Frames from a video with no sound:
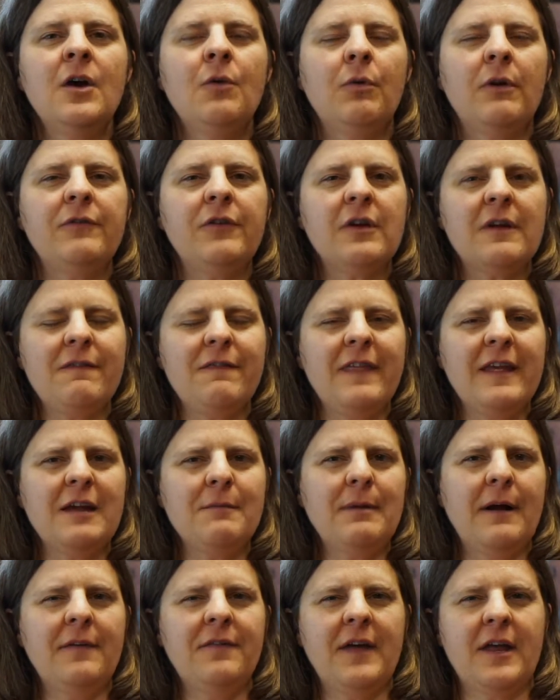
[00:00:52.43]
Well, if you can think
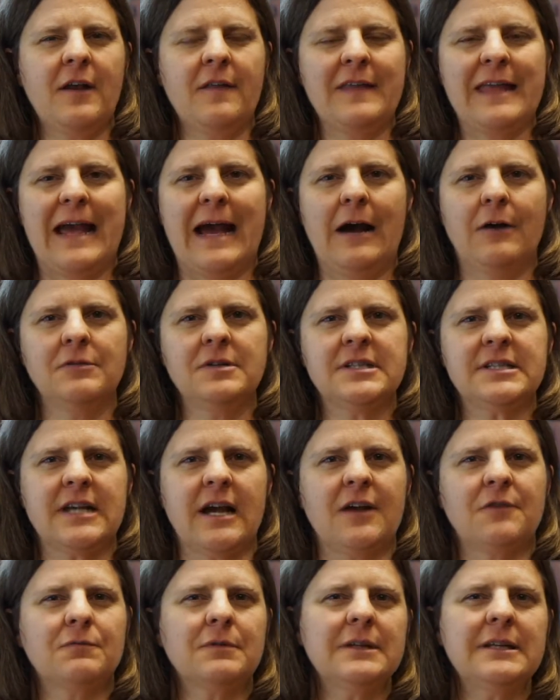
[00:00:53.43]
about that on the
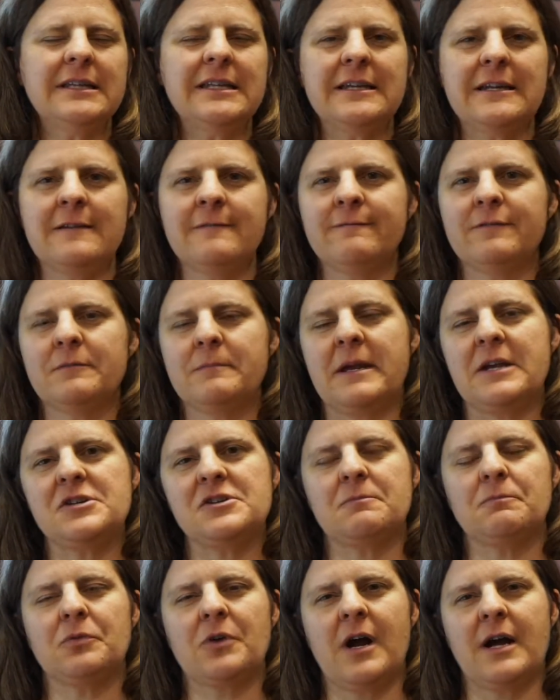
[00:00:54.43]
outside, really the
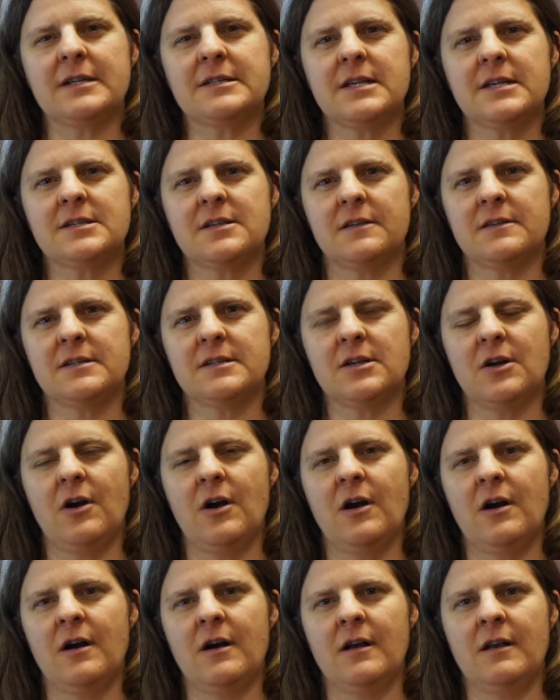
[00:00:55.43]
inflammation processes
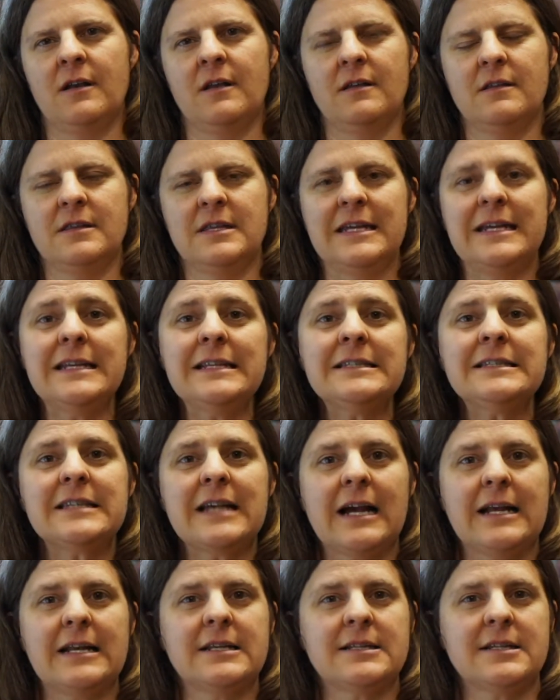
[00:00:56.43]
on the
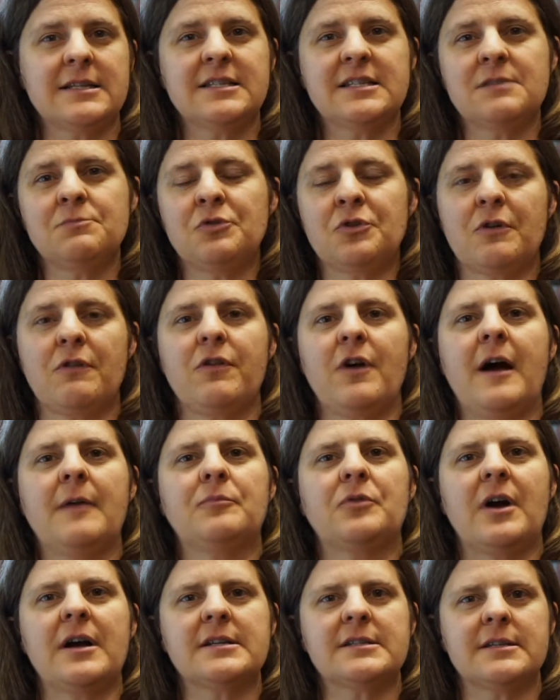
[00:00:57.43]
inside is a similar thought
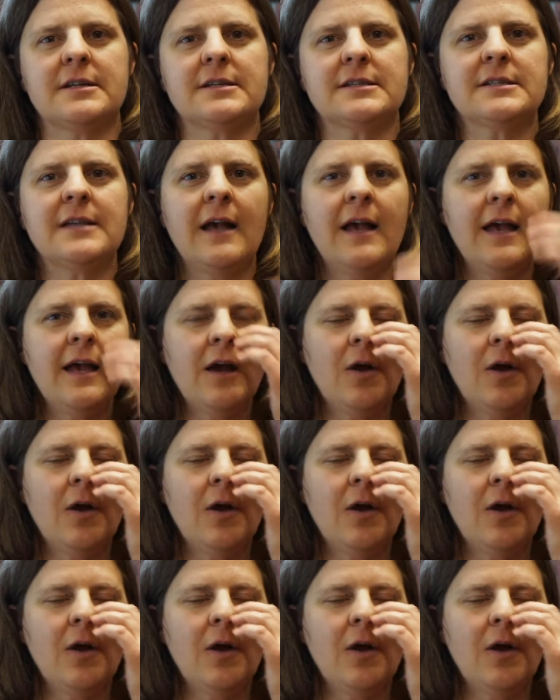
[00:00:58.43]
process